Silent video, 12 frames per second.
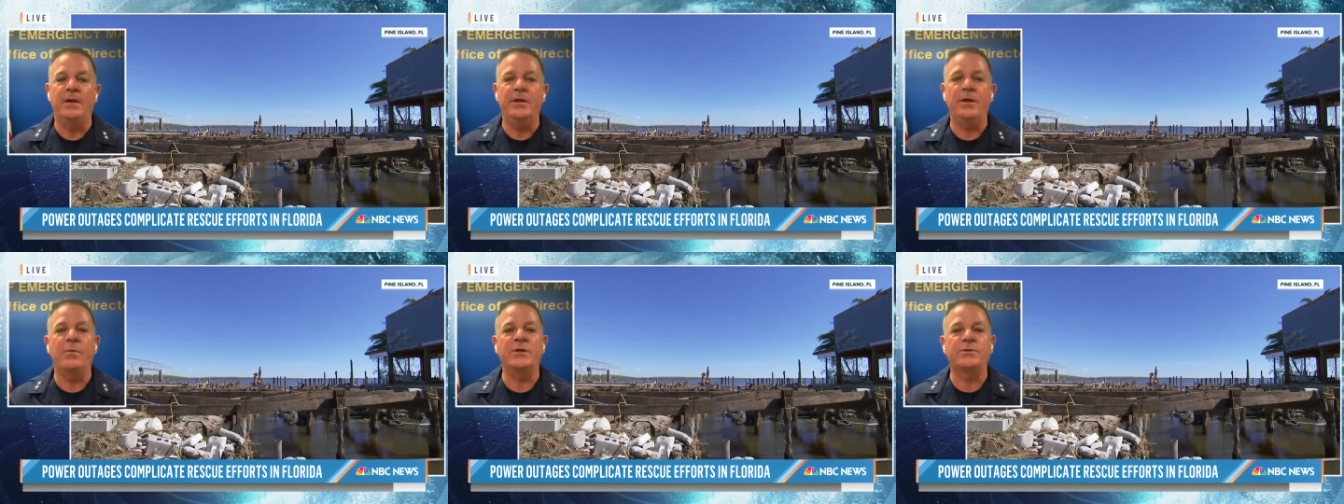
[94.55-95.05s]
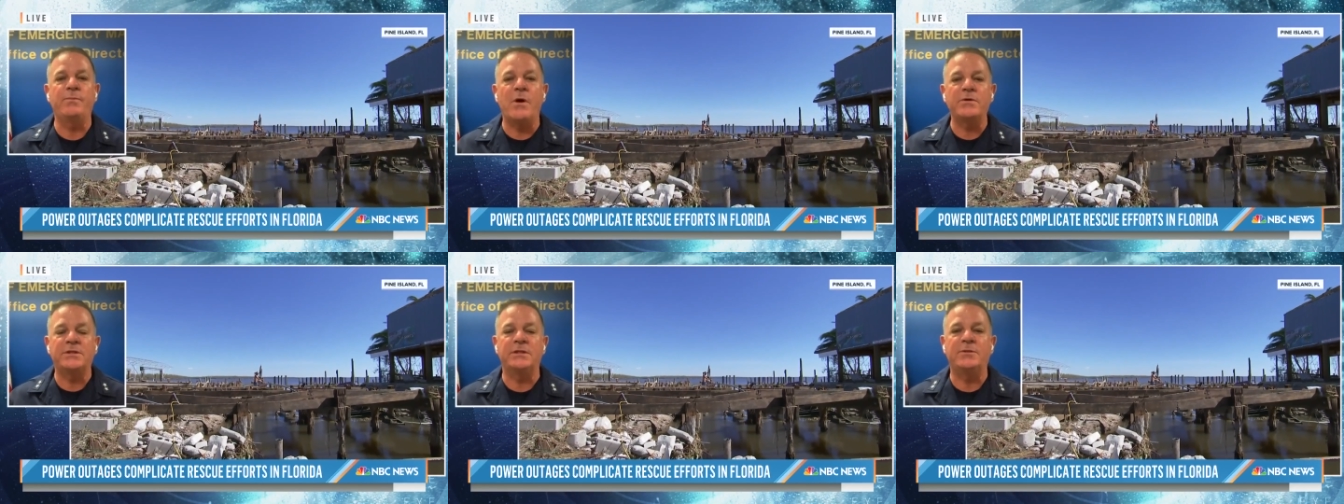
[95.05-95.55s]
You know, what's
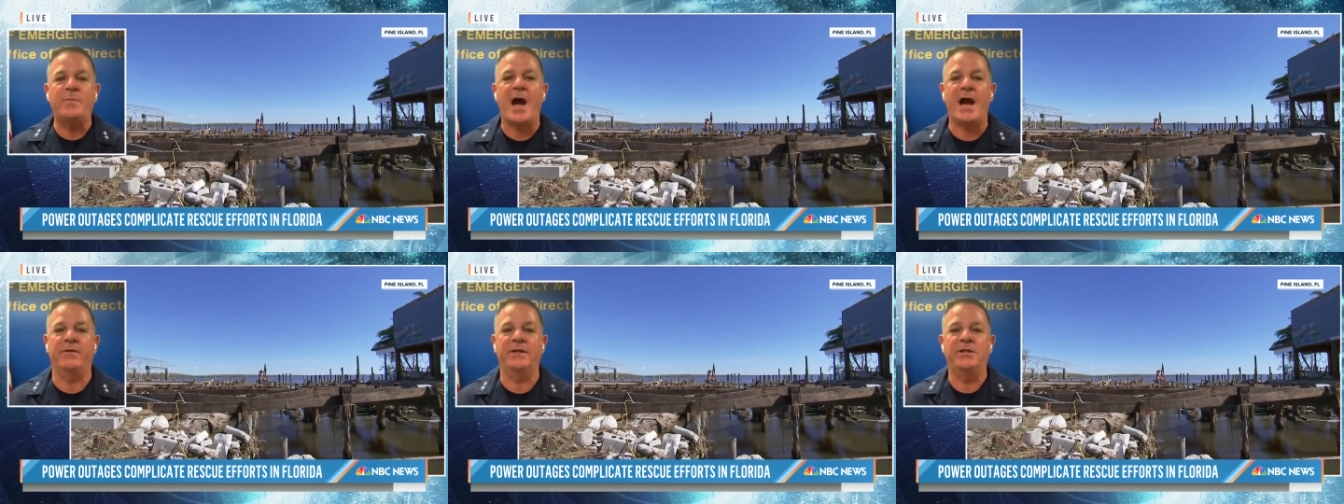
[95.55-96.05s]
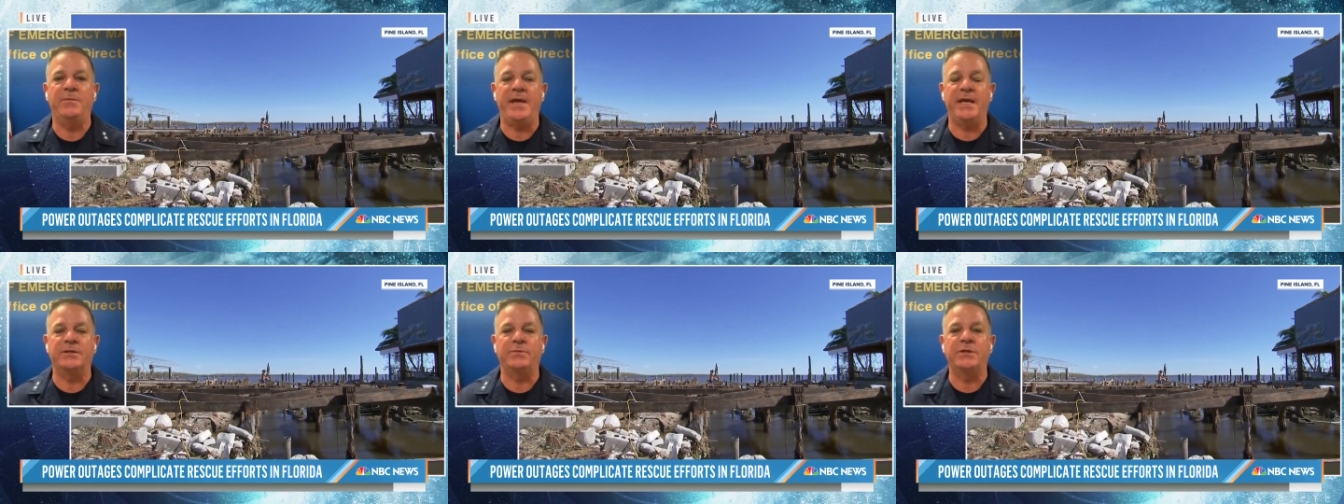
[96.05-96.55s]
most inspiring to
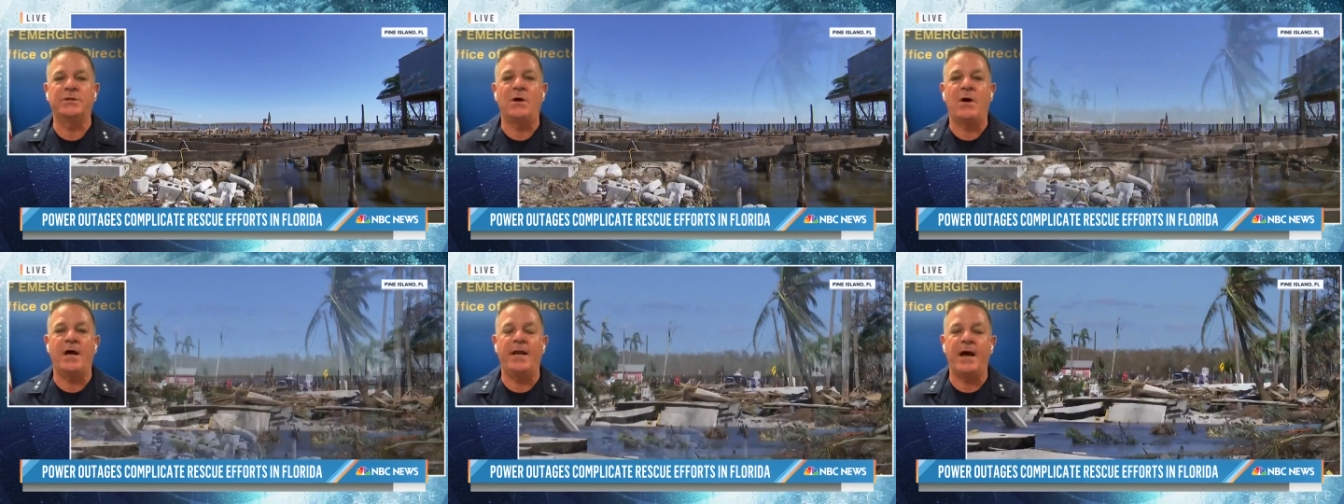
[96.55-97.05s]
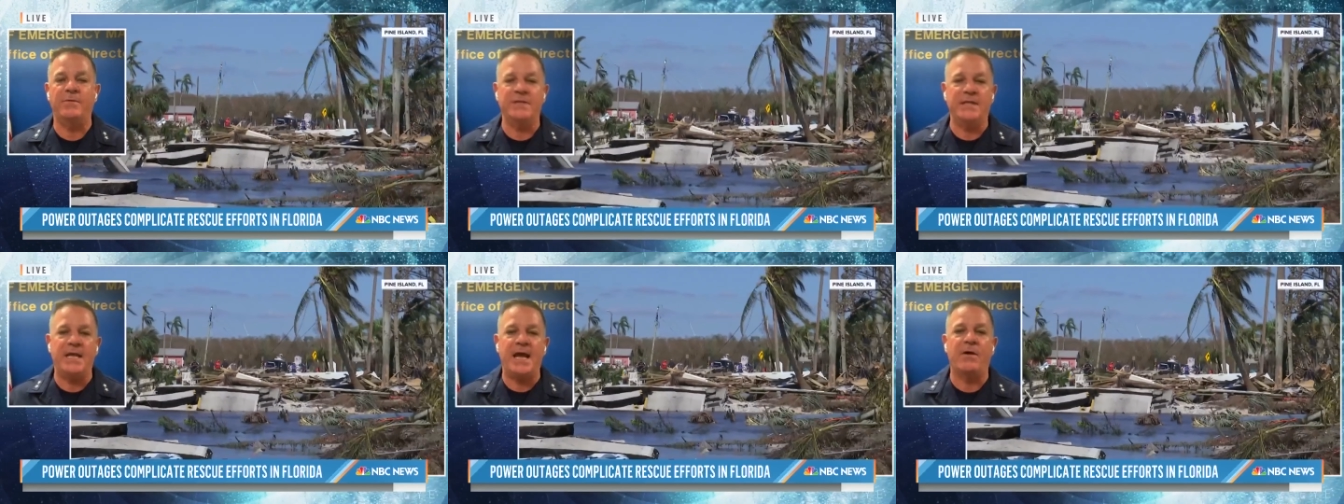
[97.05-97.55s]
me, as we saw, and I was
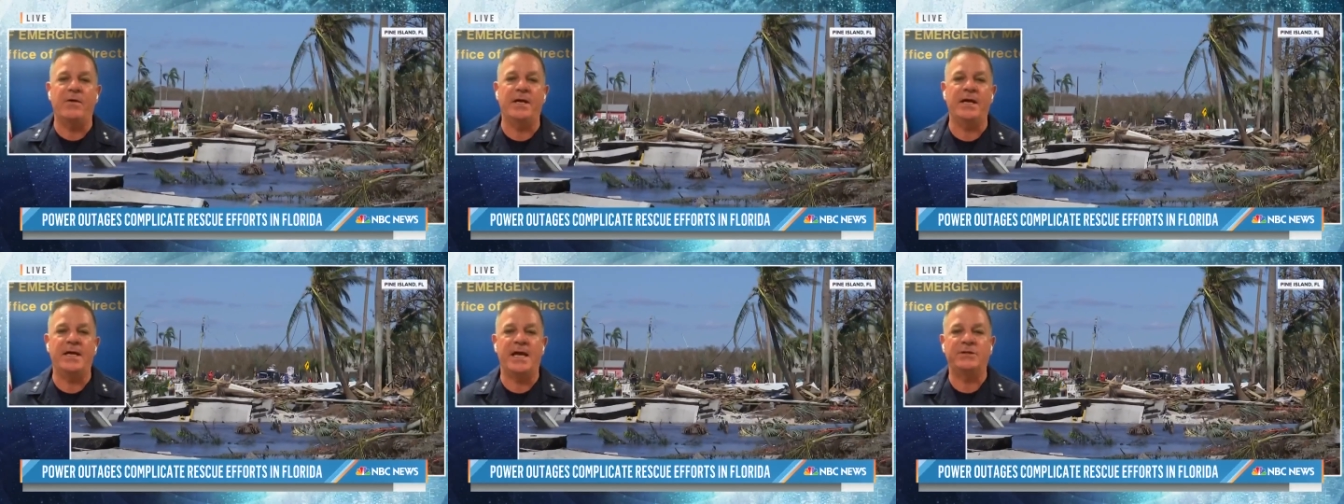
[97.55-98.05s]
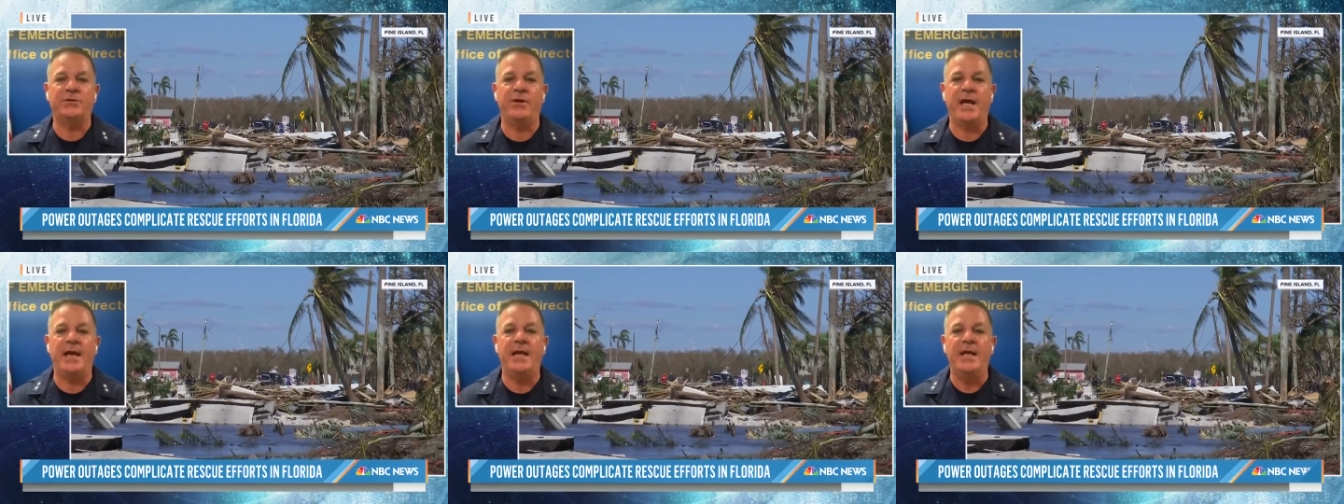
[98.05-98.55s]
in the area
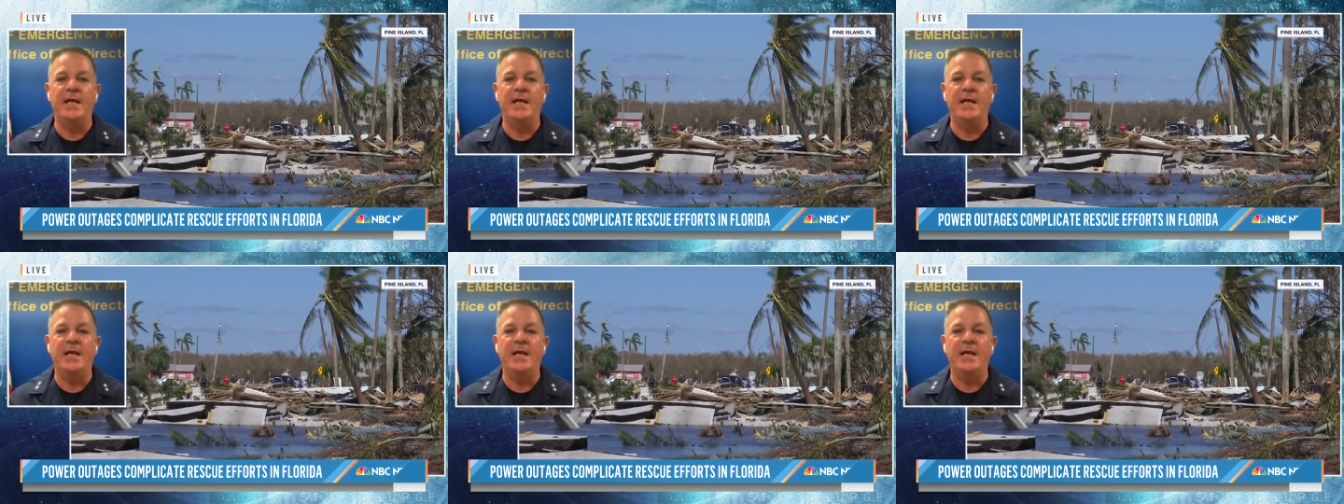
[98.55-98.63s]
yesterday,